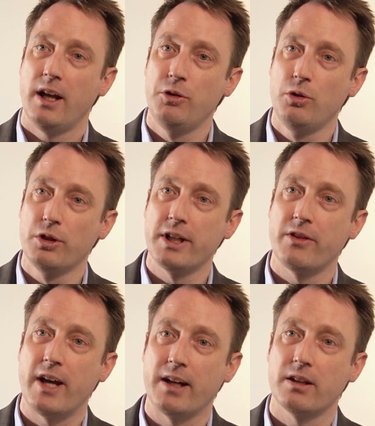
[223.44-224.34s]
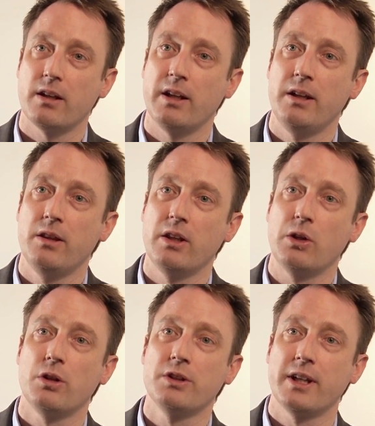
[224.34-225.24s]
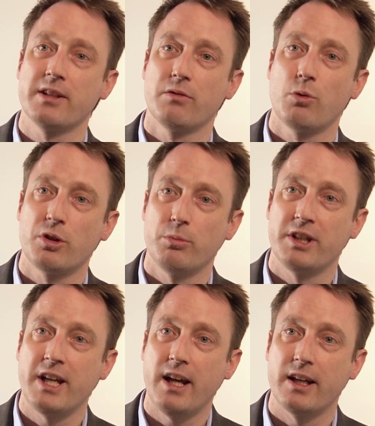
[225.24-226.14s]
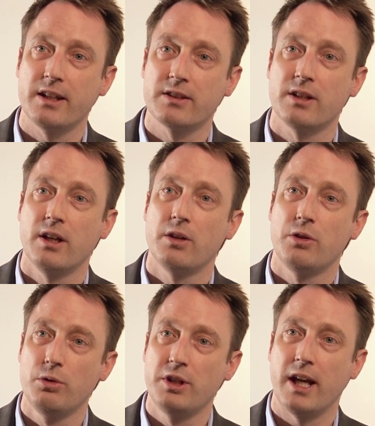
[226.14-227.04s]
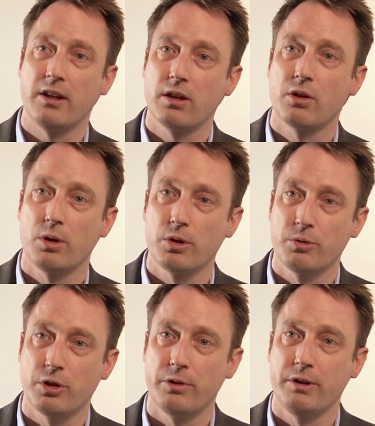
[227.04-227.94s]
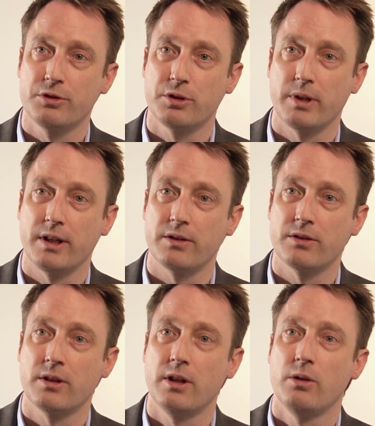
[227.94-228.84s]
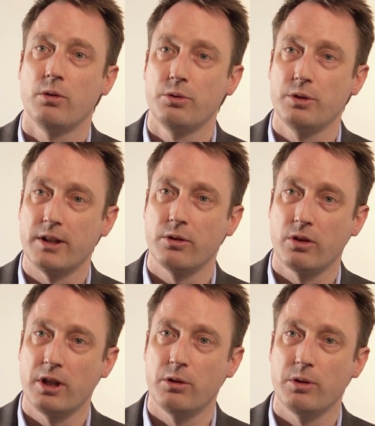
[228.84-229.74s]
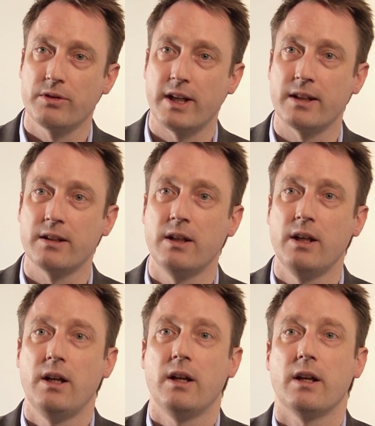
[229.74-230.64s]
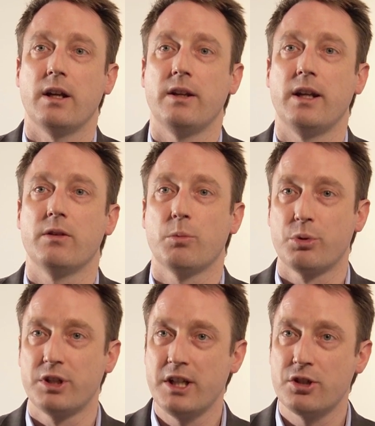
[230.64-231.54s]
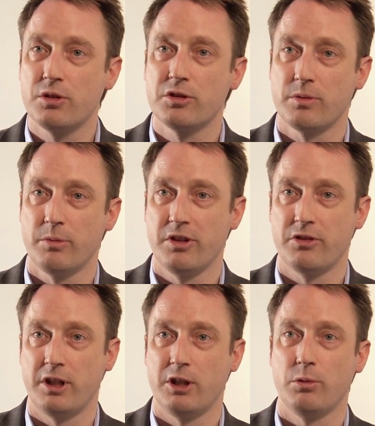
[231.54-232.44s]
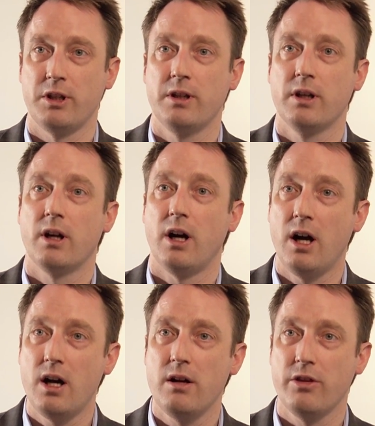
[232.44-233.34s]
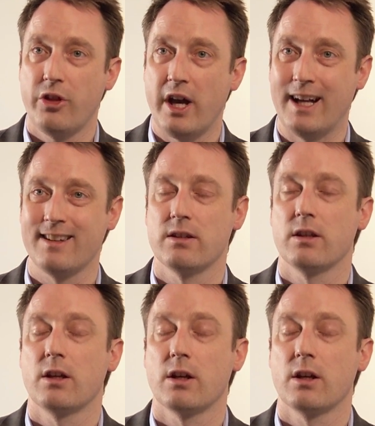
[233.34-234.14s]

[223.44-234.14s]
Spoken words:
and you look at that in the context of quantum mechanics, you get quantum coherence domains, or you get the theory of that. And then the predictions from this theory are that